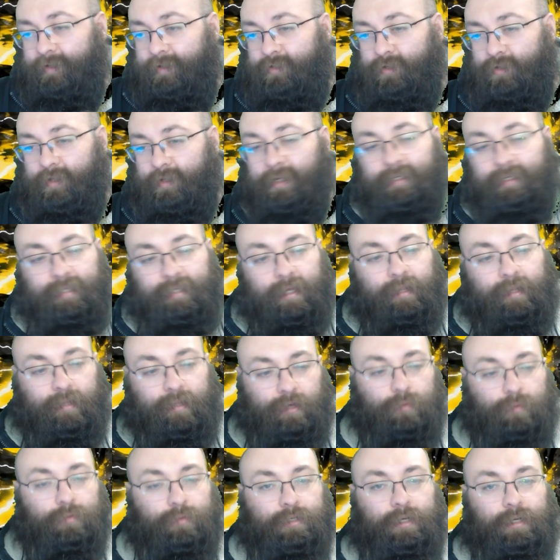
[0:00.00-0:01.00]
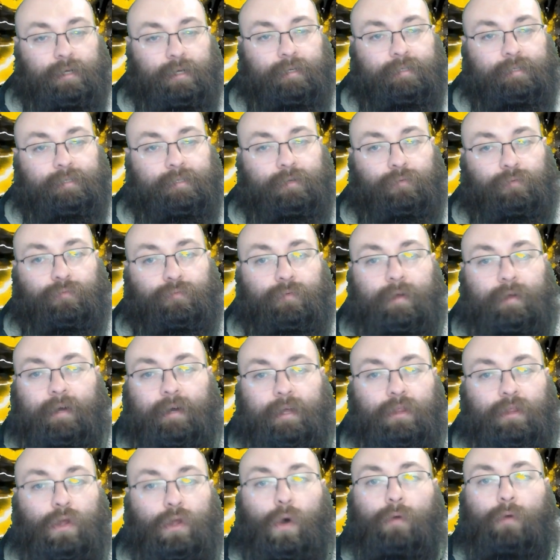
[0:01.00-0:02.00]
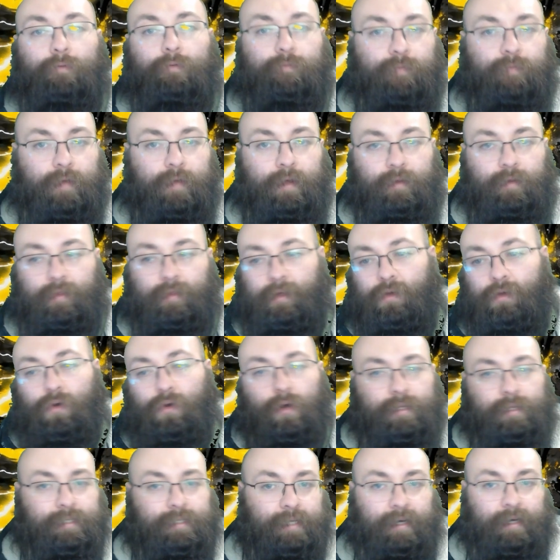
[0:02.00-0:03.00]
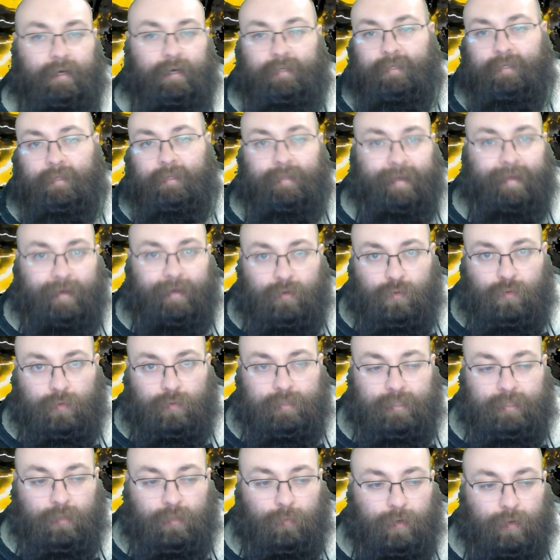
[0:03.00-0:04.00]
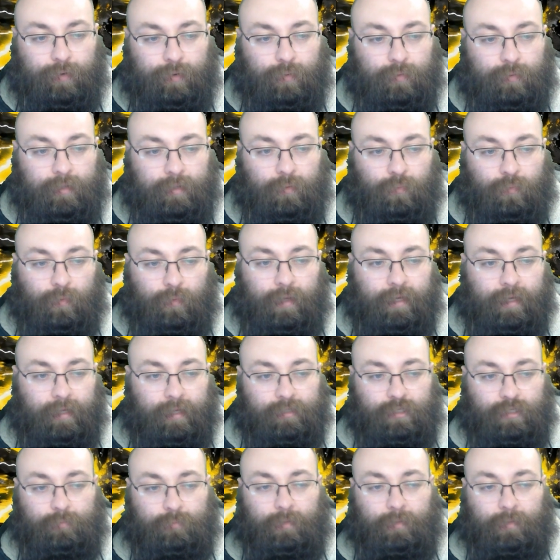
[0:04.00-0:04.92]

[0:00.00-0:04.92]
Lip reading: So this allows us to really not fear the Godzillas and Dekus of the world. We can